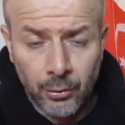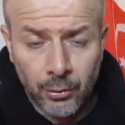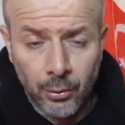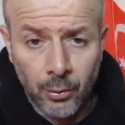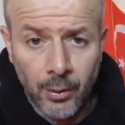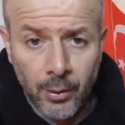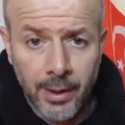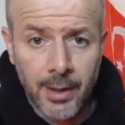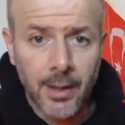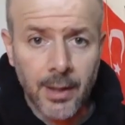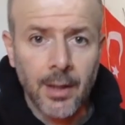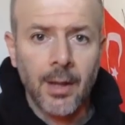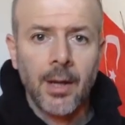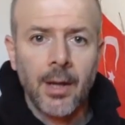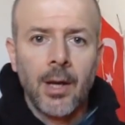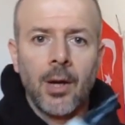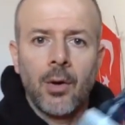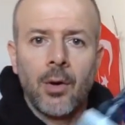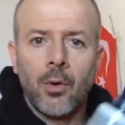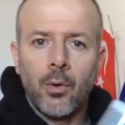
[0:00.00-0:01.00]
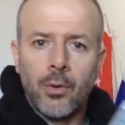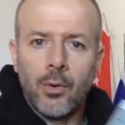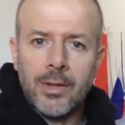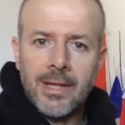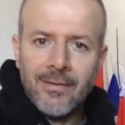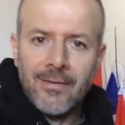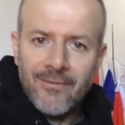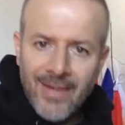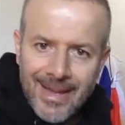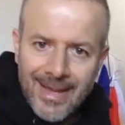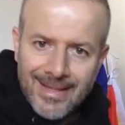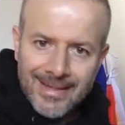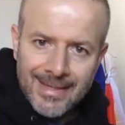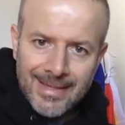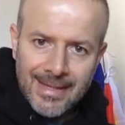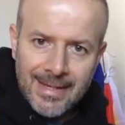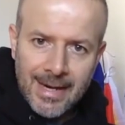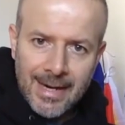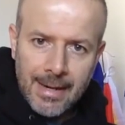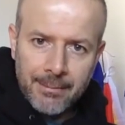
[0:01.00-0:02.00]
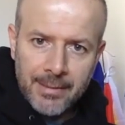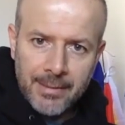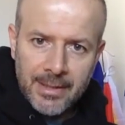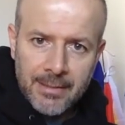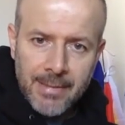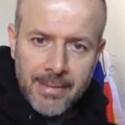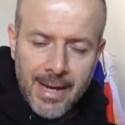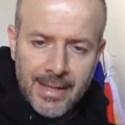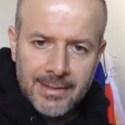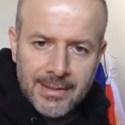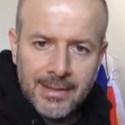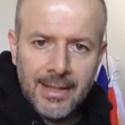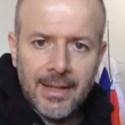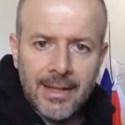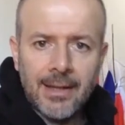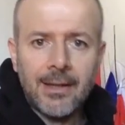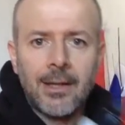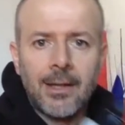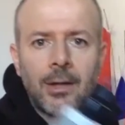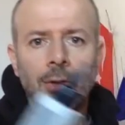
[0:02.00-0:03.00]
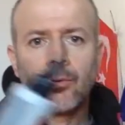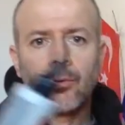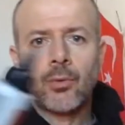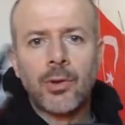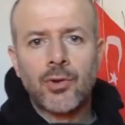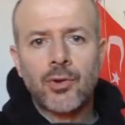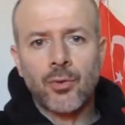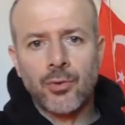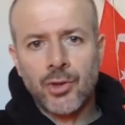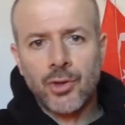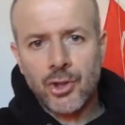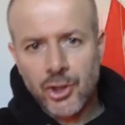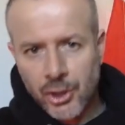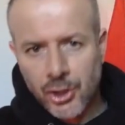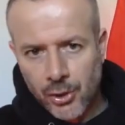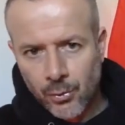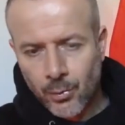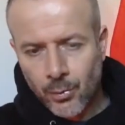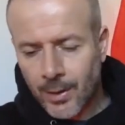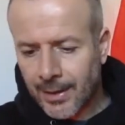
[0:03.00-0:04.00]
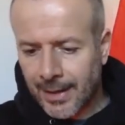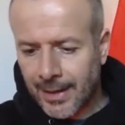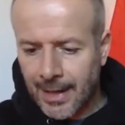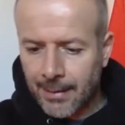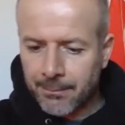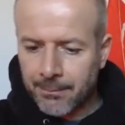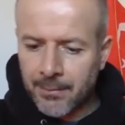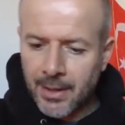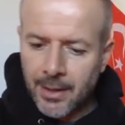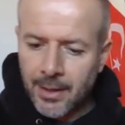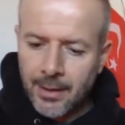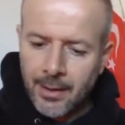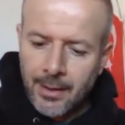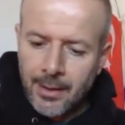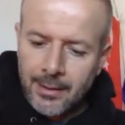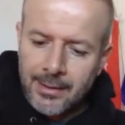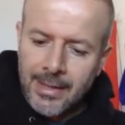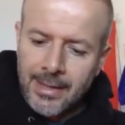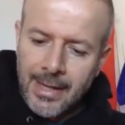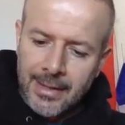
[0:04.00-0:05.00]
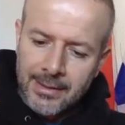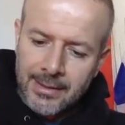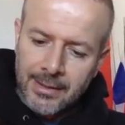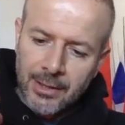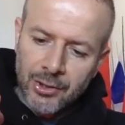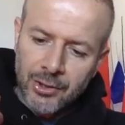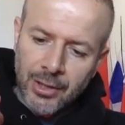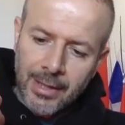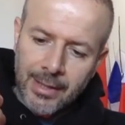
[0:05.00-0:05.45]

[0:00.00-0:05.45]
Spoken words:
Now, every 20 grams of mask, please add 5 grams of extra charge.